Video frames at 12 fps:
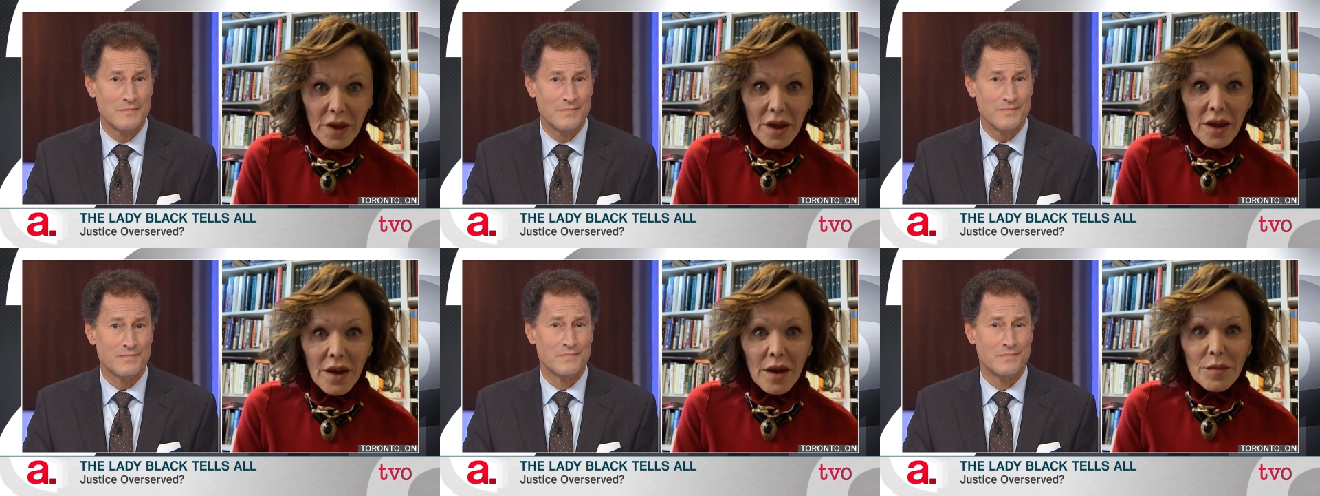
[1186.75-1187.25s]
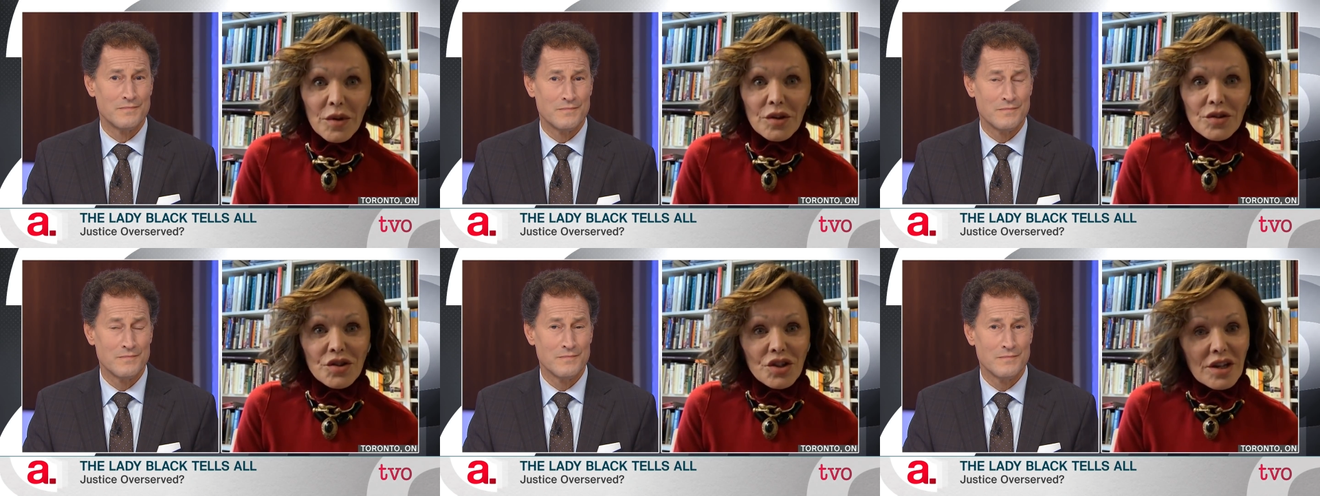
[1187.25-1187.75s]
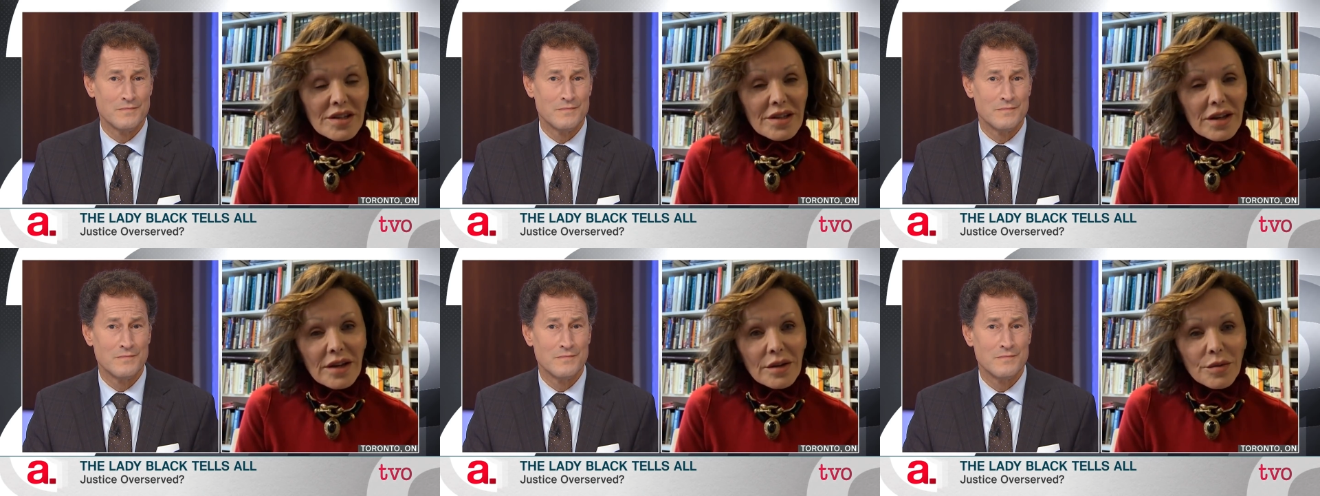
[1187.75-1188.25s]
Speaker 1: Hmm. Because just
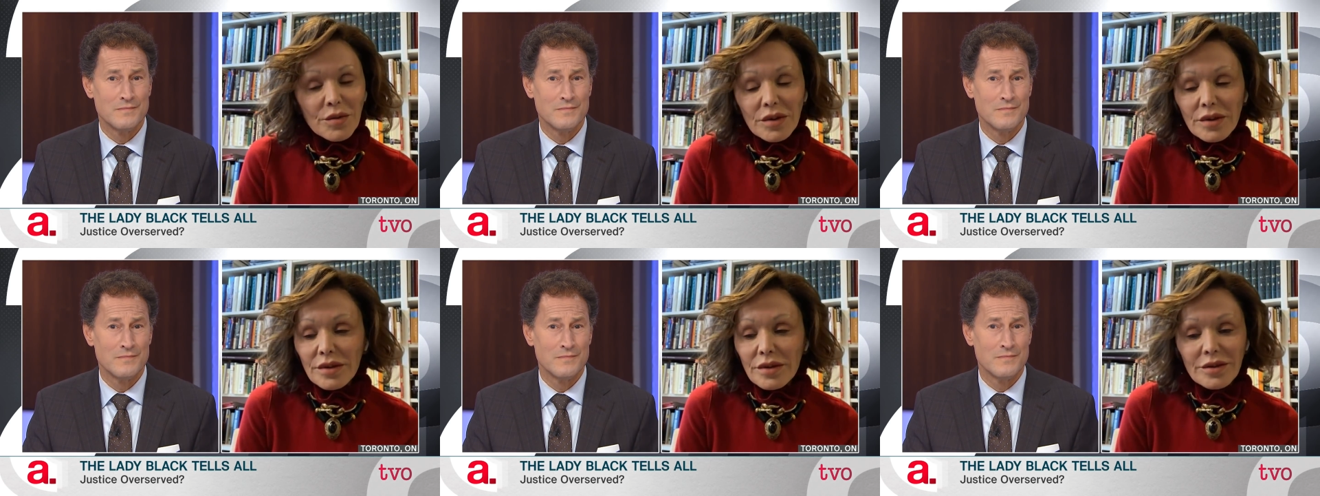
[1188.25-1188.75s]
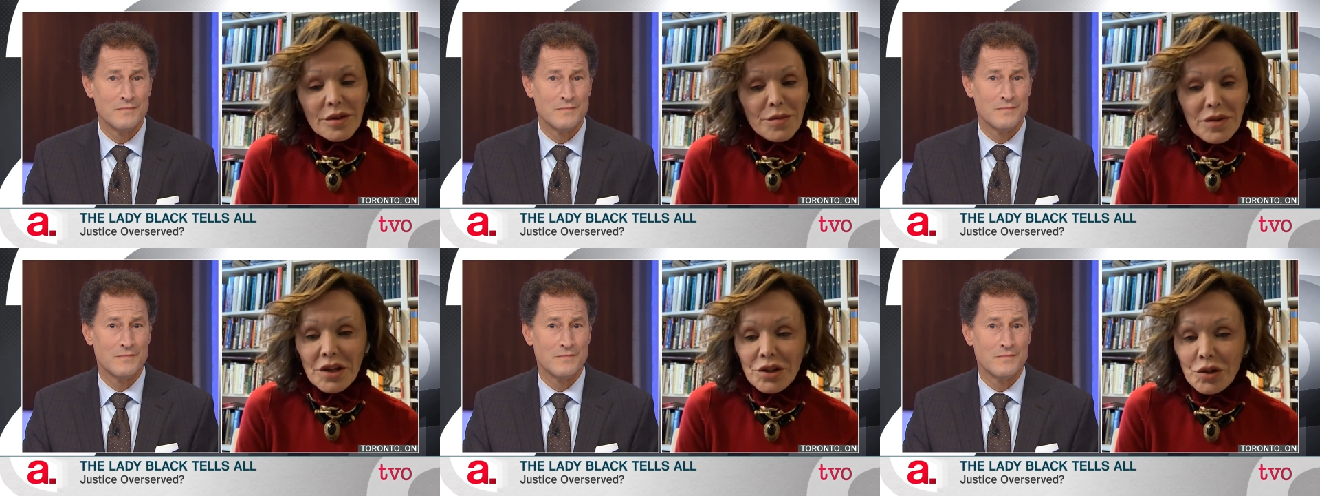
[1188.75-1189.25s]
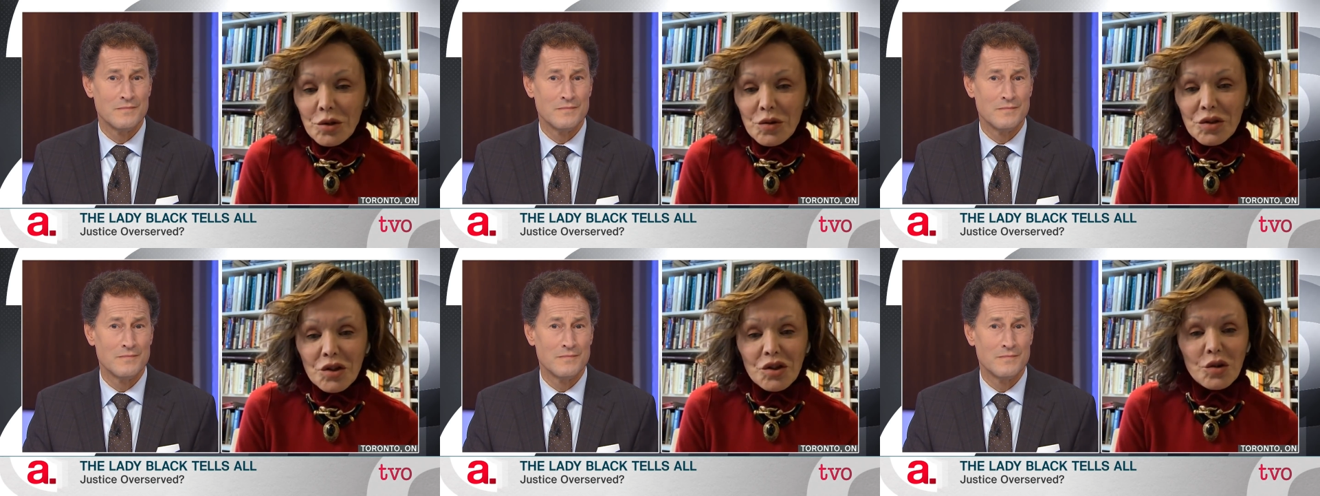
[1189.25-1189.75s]
like with the Me Too
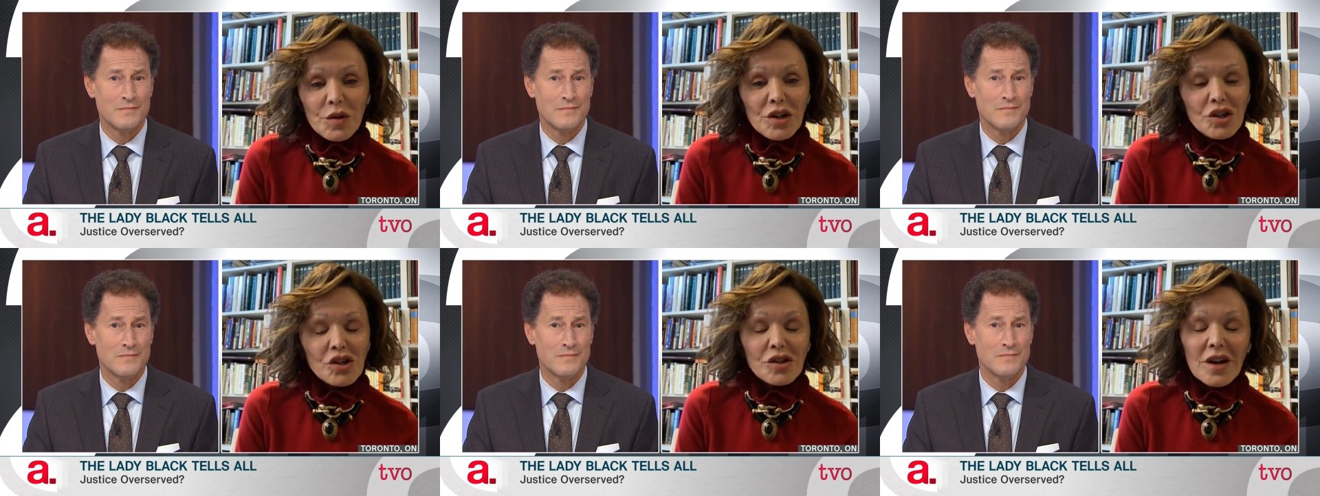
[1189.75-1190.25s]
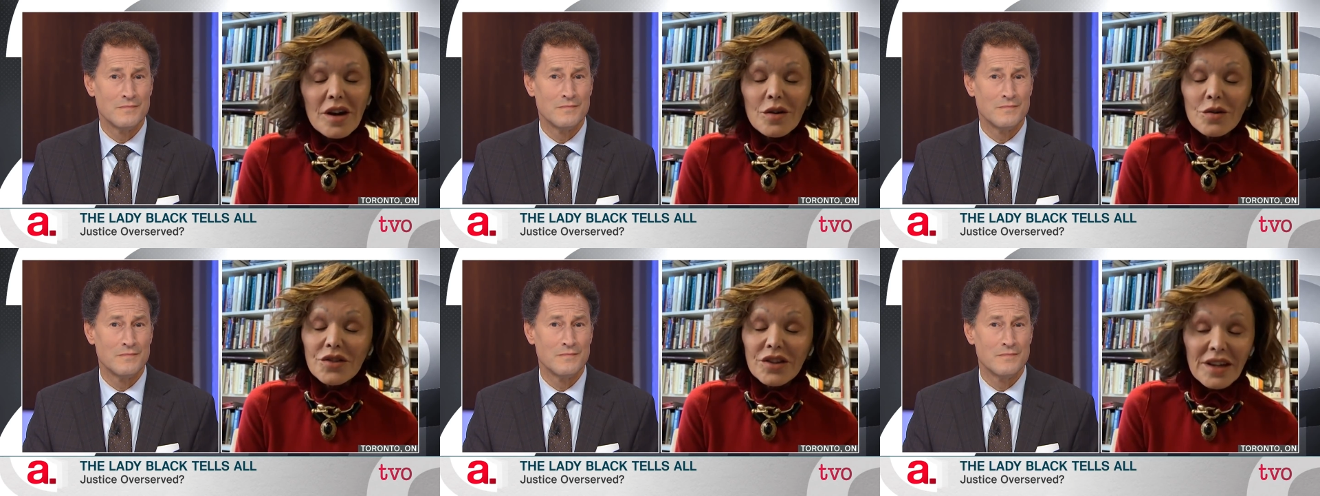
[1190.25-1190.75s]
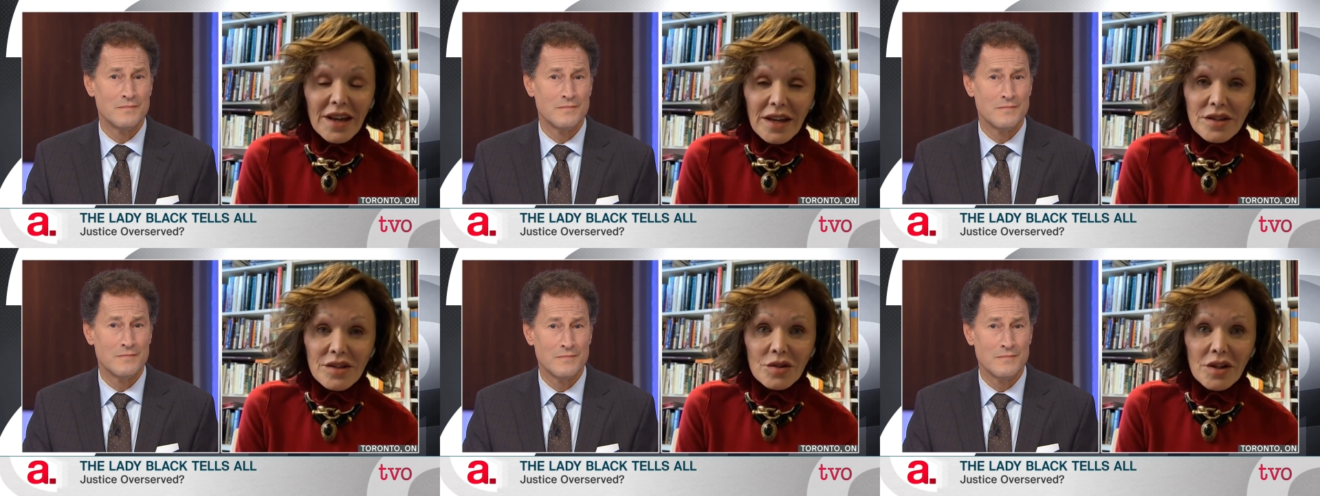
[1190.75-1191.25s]
situation now or the
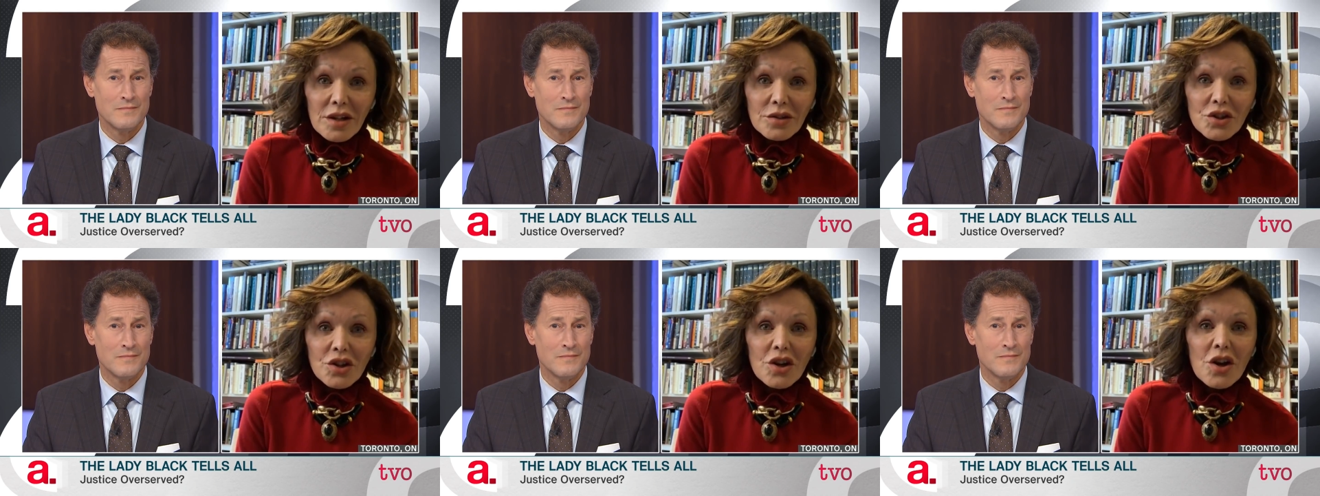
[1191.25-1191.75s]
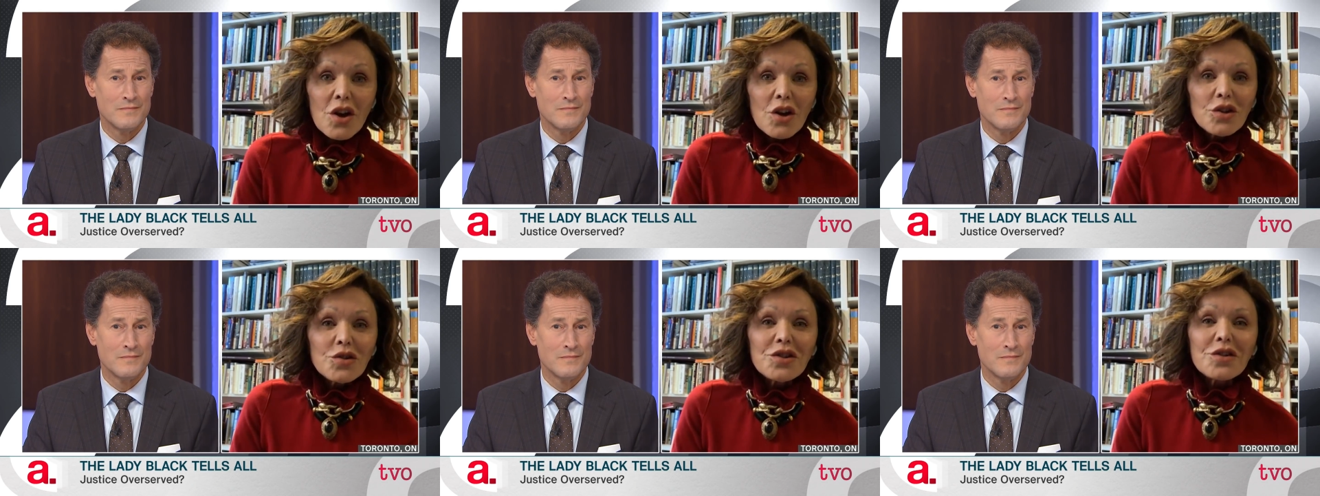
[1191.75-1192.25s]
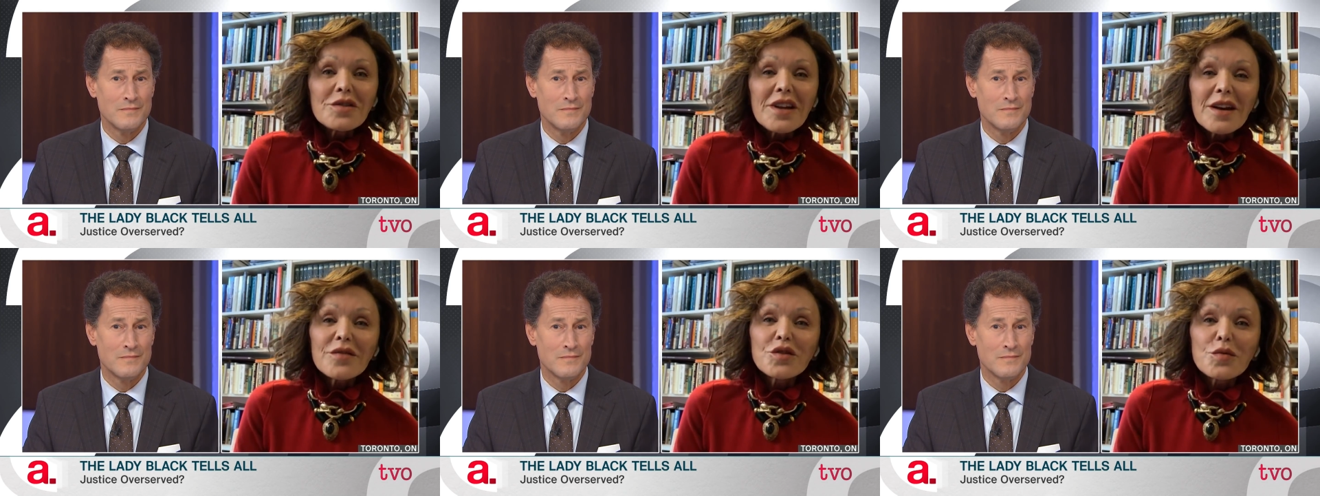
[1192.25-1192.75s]
cancel culture, you don't
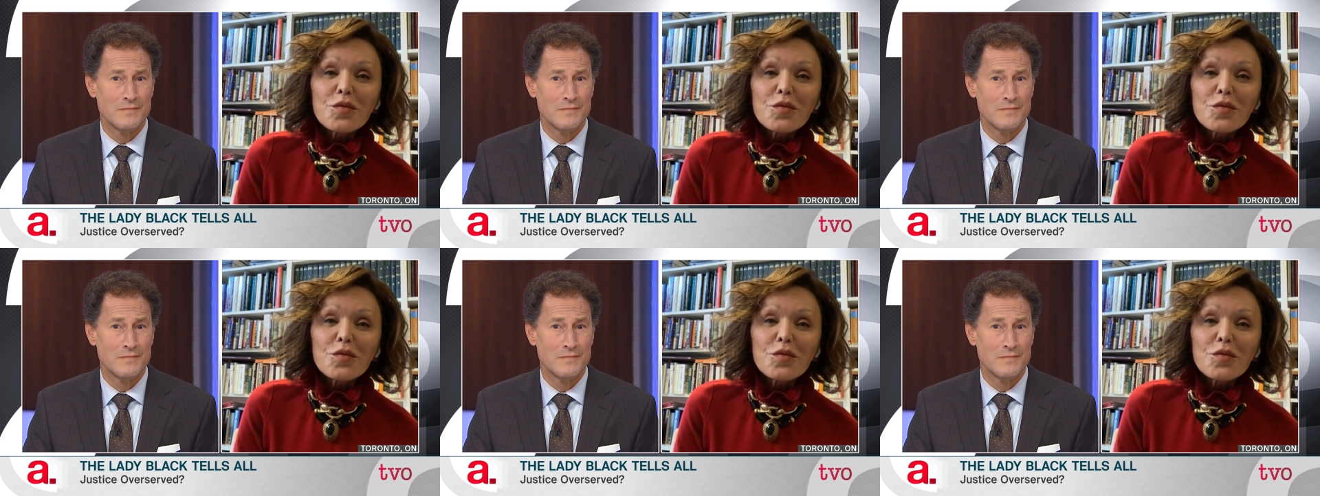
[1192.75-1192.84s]
have to